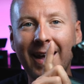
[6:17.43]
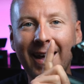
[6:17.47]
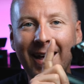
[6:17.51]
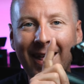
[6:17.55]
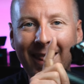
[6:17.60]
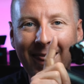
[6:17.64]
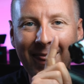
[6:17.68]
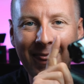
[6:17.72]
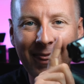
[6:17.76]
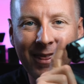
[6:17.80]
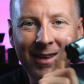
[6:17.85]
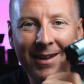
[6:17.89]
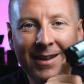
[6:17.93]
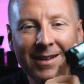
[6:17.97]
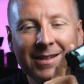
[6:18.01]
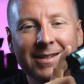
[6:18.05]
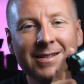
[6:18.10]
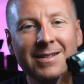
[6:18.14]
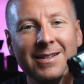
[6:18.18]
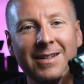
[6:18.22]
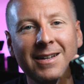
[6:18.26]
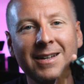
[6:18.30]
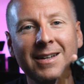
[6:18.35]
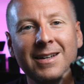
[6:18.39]
and
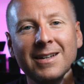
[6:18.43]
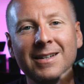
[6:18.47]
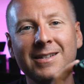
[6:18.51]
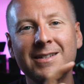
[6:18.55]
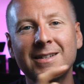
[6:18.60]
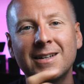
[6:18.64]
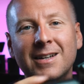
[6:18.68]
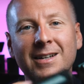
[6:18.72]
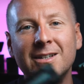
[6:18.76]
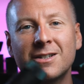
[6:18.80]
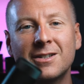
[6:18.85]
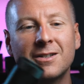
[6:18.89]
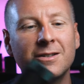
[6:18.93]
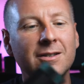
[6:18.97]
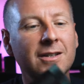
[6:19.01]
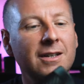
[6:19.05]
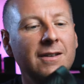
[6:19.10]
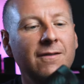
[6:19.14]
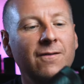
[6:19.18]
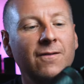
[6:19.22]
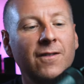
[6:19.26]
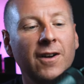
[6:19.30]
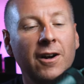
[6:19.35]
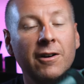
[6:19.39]
this thing is
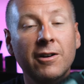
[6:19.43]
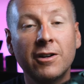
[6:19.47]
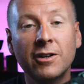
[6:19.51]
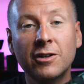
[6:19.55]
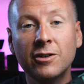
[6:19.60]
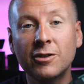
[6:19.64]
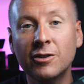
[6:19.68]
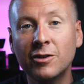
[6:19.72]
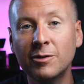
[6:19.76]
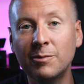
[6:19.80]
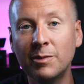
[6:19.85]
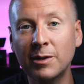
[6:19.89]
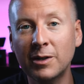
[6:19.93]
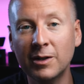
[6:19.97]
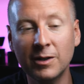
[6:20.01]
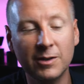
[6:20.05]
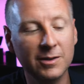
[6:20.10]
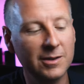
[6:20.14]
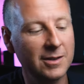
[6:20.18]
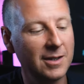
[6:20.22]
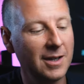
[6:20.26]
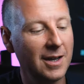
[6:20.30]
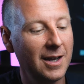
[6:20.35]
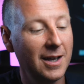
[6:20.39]
actually very good
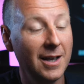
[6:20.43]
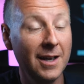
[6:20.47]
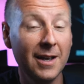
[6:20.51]
because